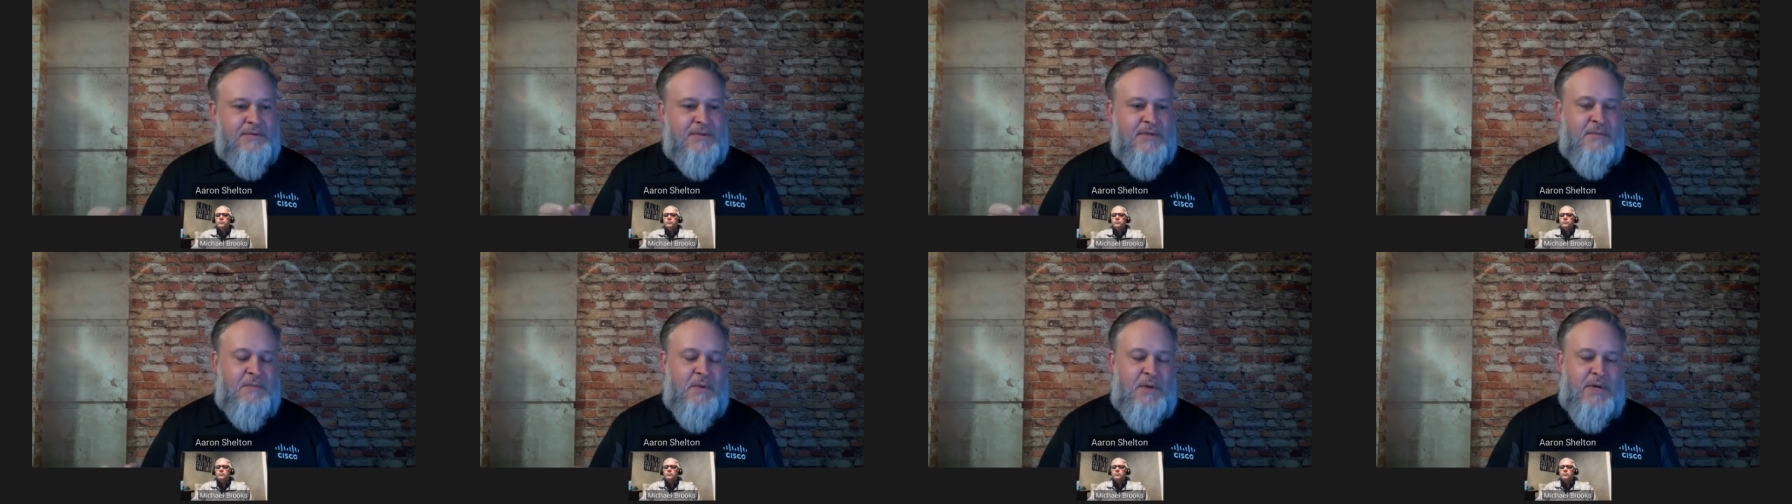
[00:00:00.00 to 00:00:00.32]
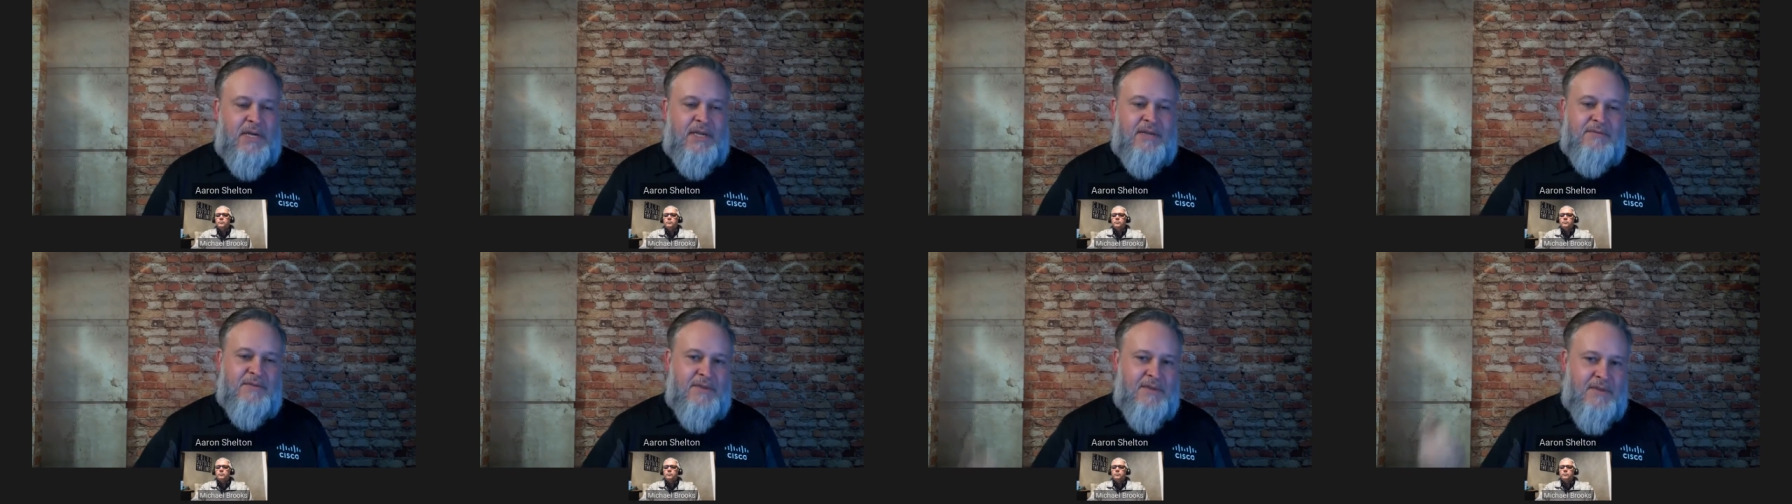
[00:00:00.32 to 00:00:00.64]

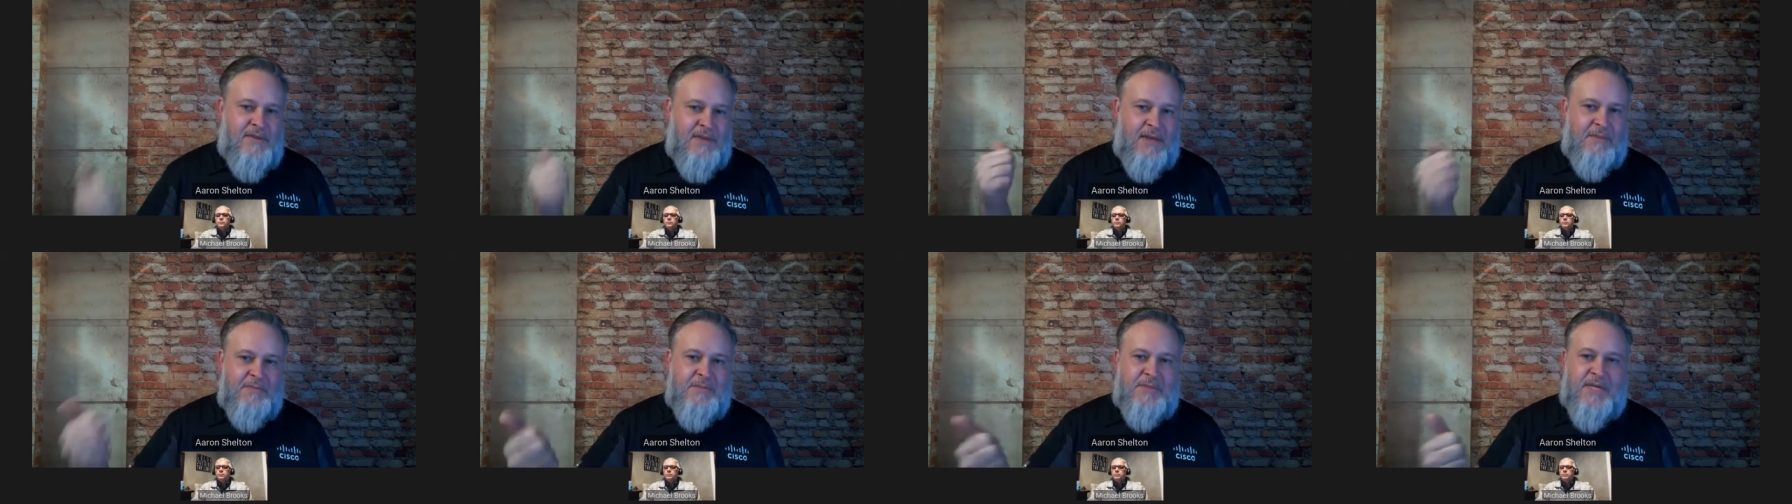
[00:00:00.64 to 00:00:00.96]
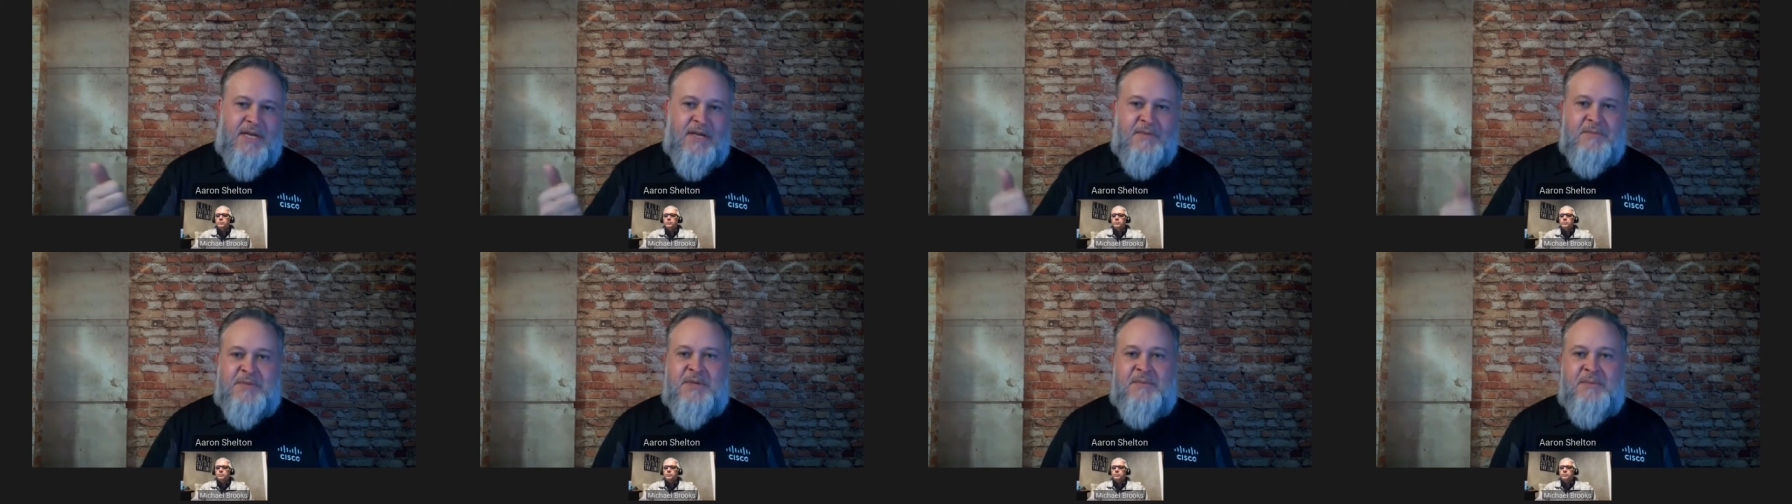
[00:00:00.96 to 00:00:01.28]
Someone gives a thumbs
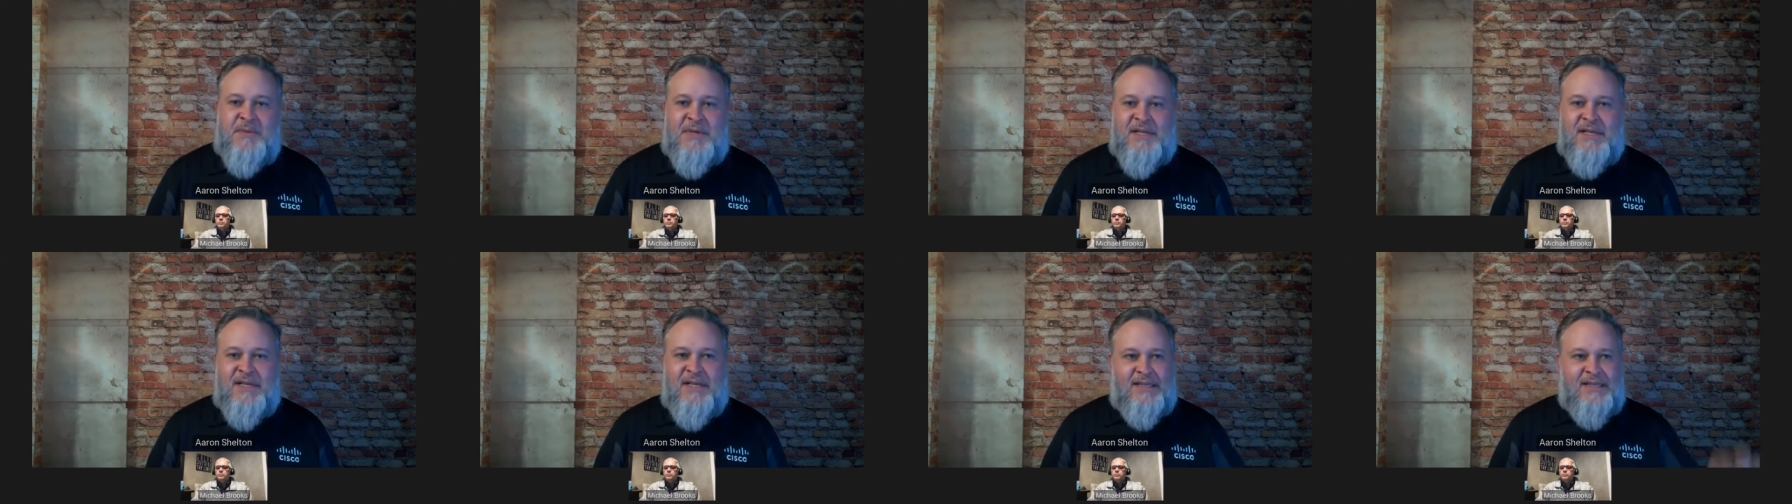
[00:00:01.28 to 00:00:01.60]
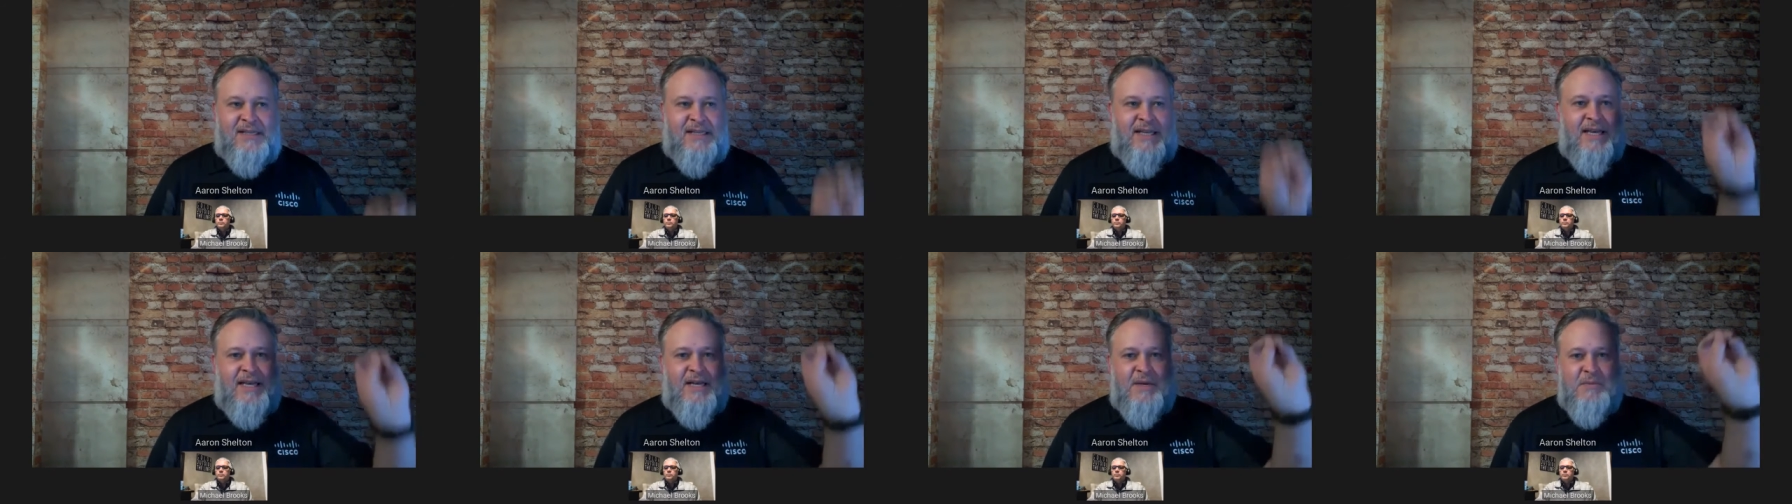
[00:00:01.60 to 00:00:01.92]
up, something
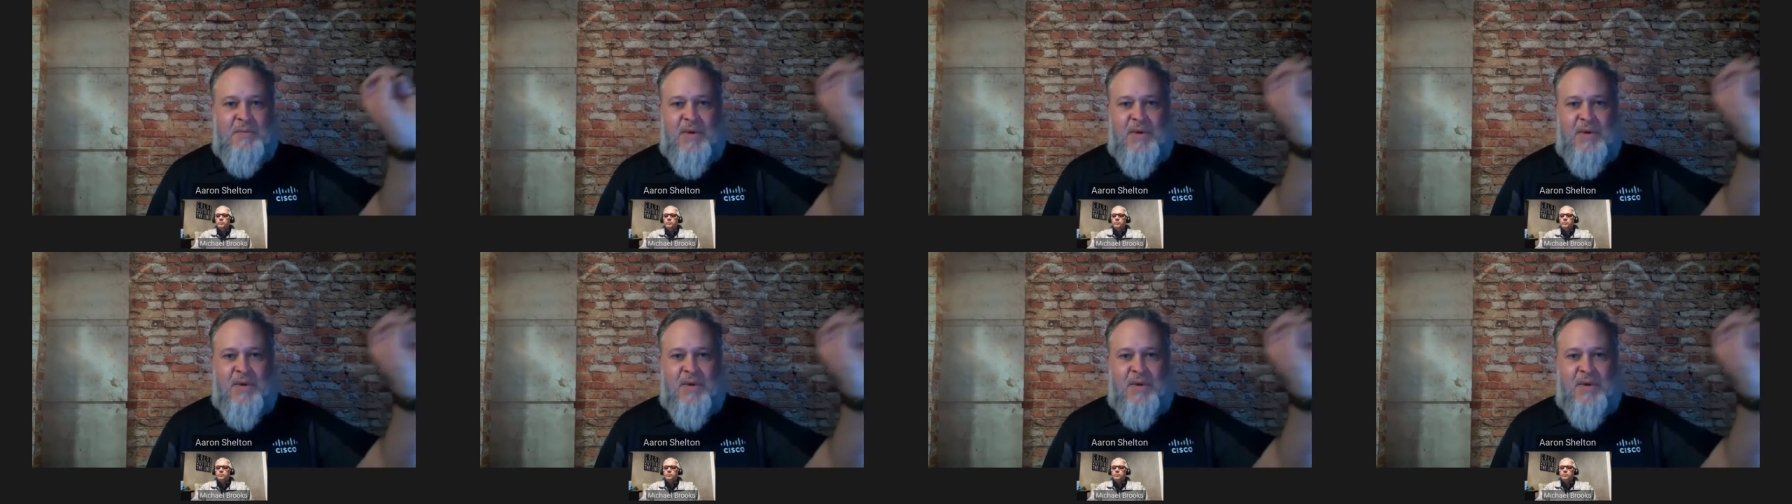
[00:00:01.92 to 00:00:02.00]
like that.